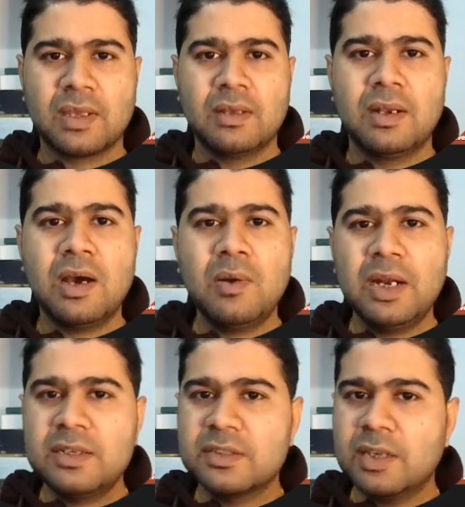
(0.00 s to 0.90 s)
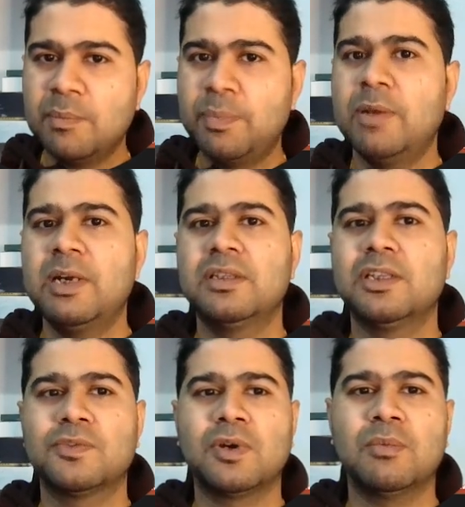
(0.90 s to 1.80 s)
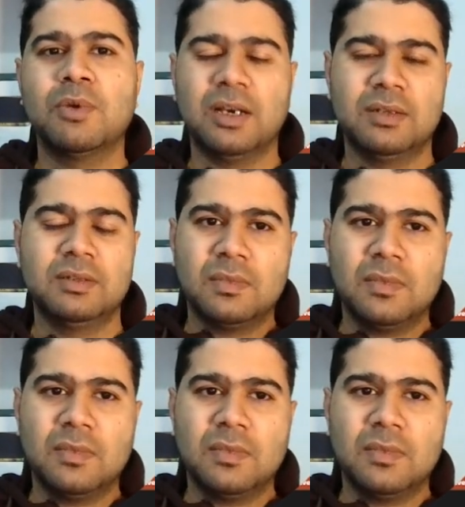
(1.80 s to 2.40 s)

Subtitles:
Now let's implement this formula.